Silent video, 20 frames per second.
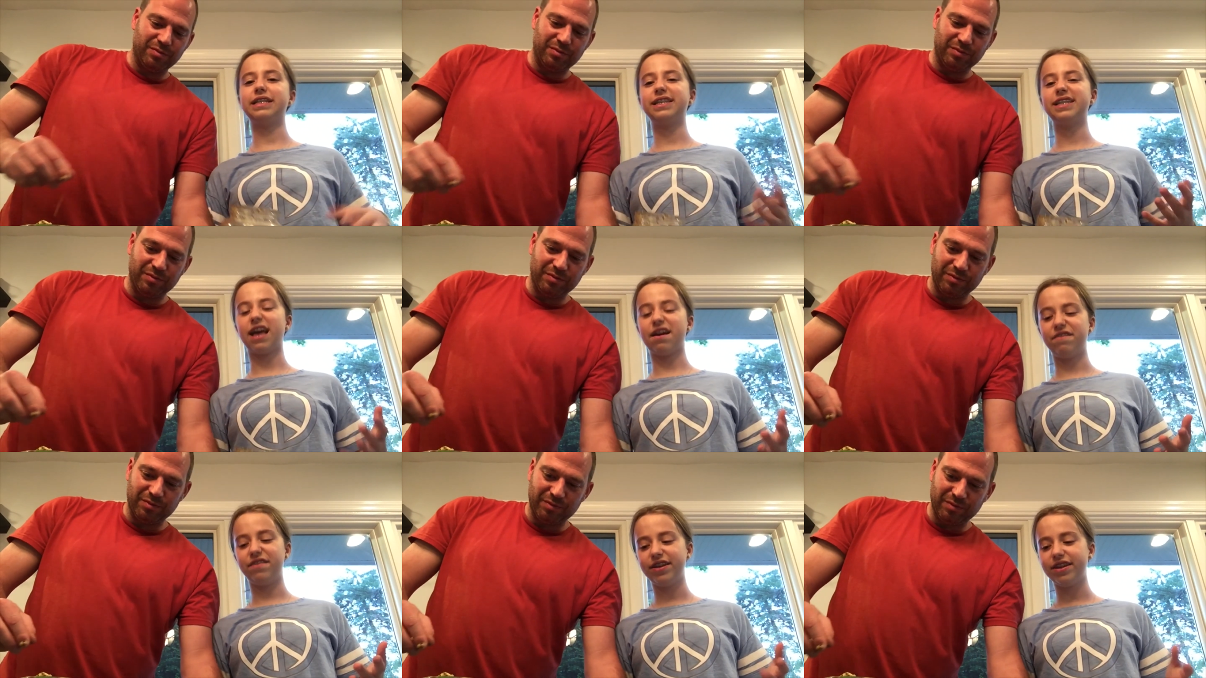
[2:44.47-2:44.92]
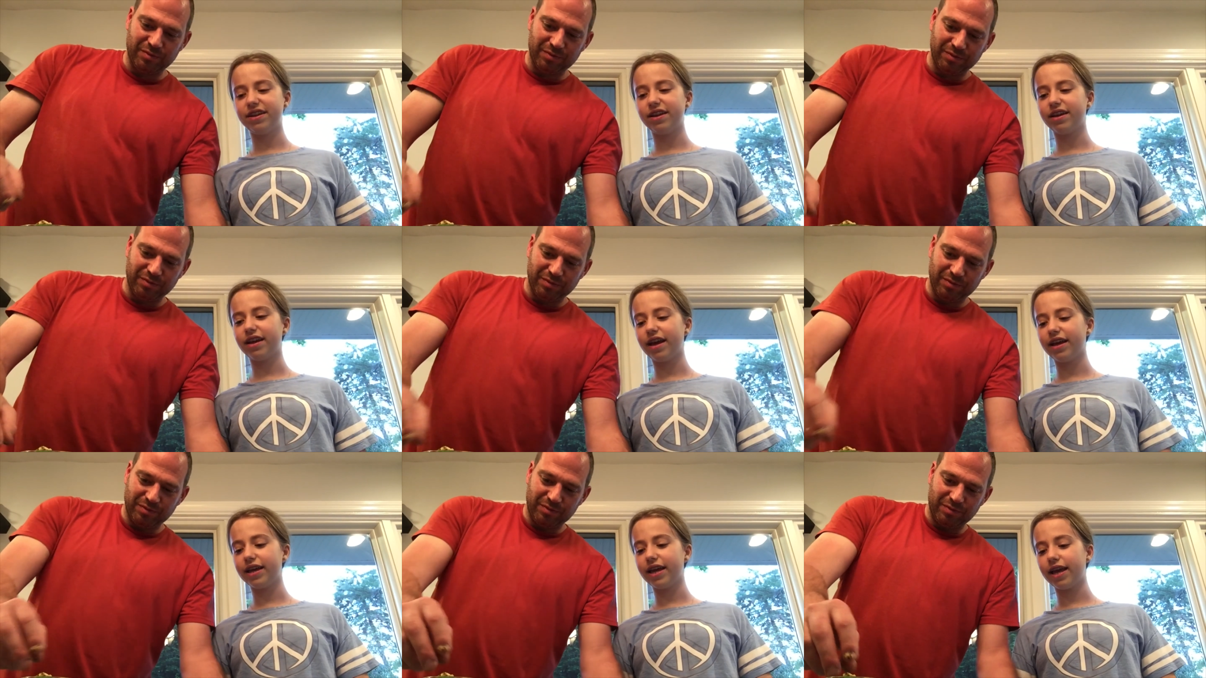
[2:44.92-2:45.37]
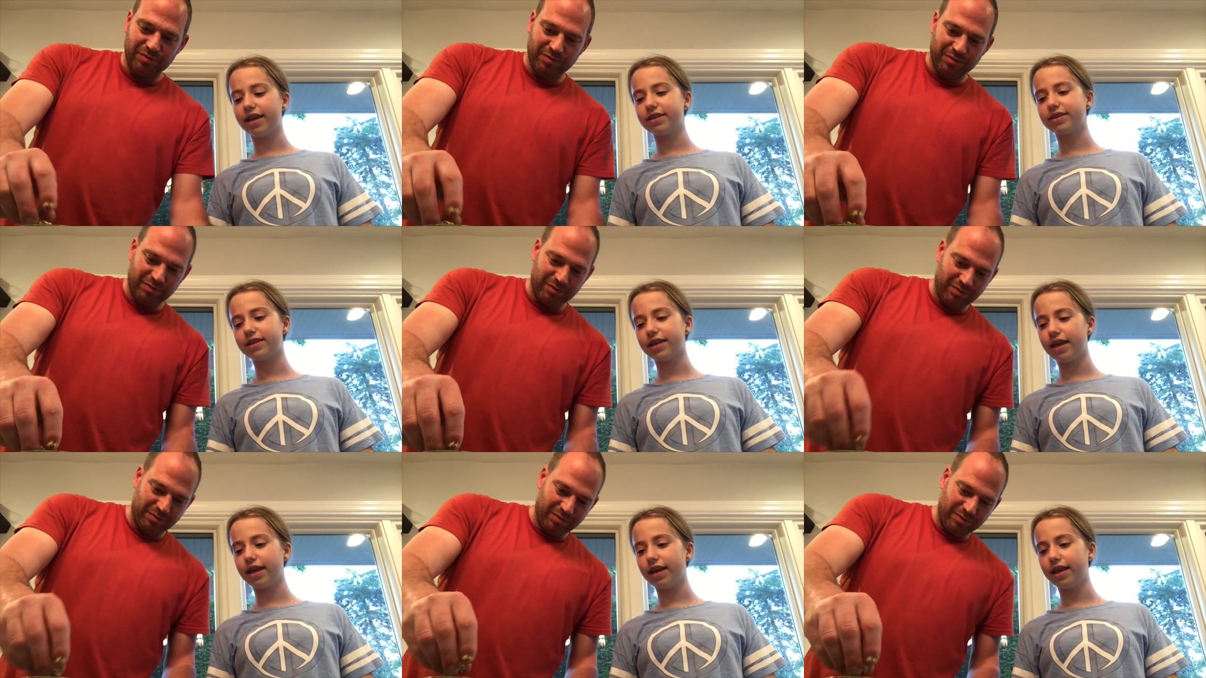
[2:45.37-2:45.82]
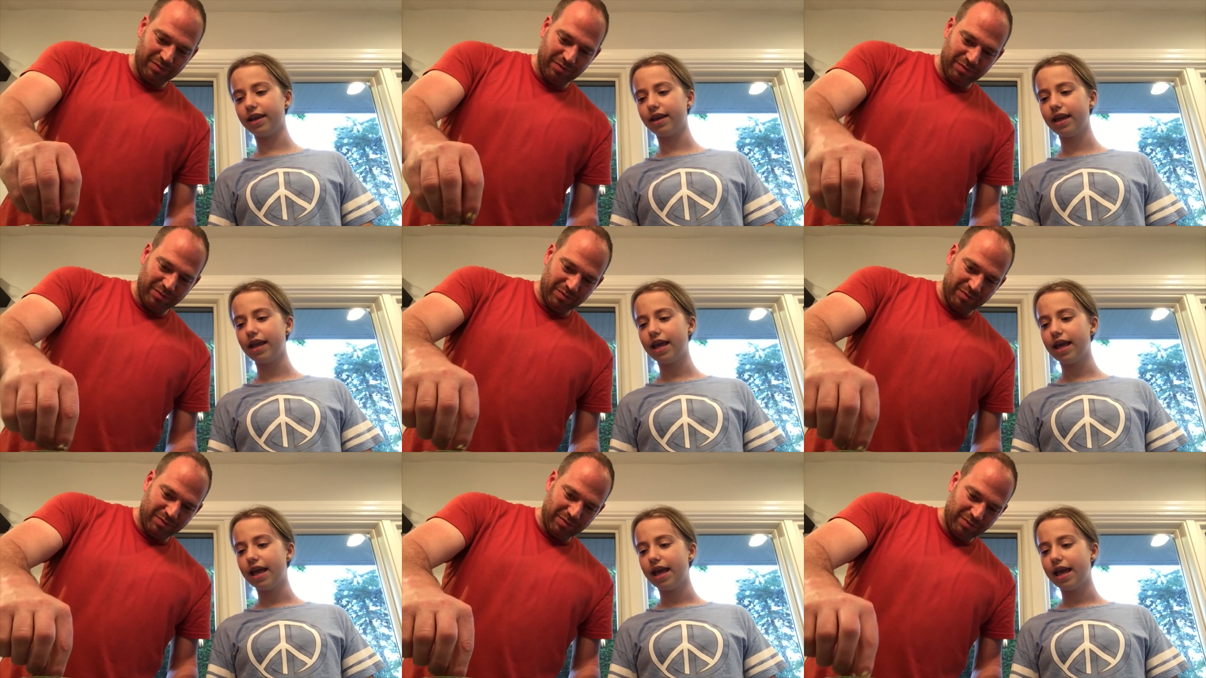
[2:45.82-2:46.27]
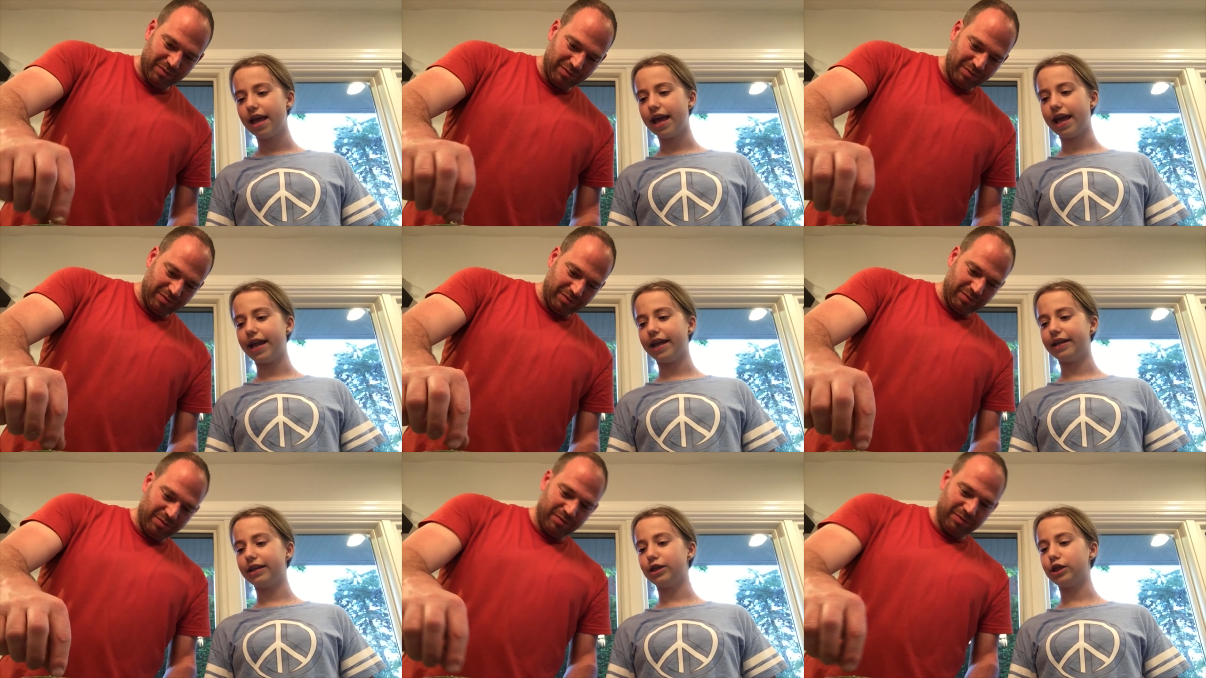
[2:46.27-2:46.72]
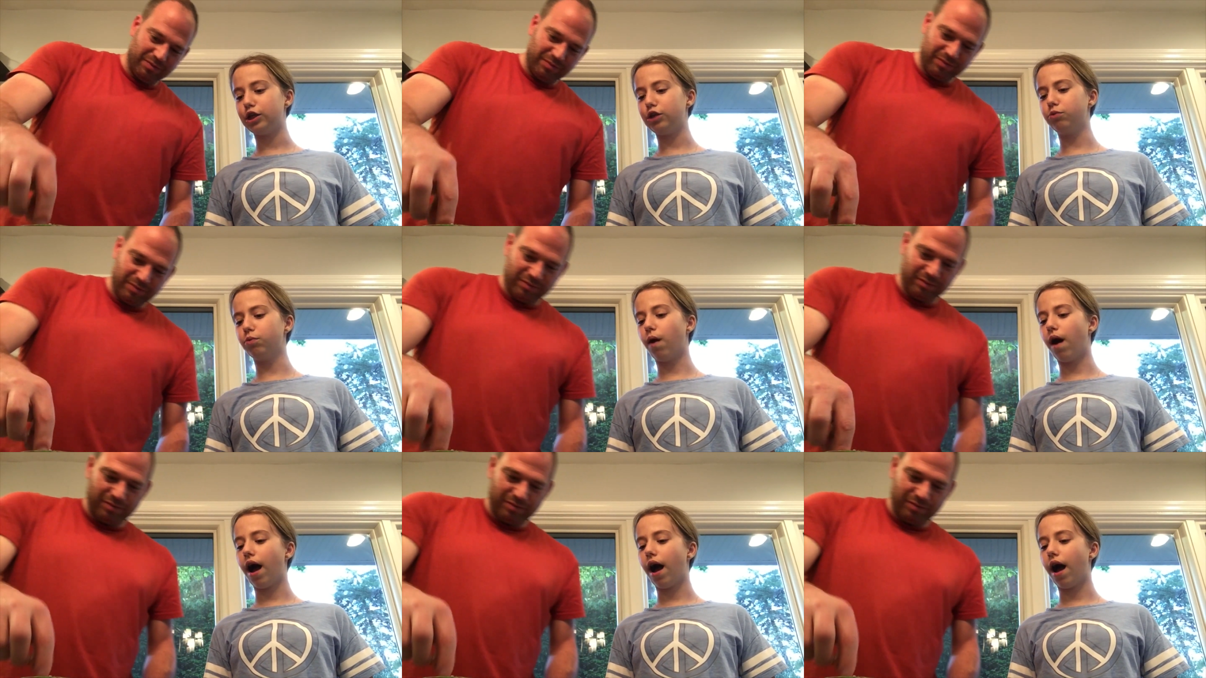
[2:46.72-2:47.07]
Speaker 1: seven, I guess, in, and you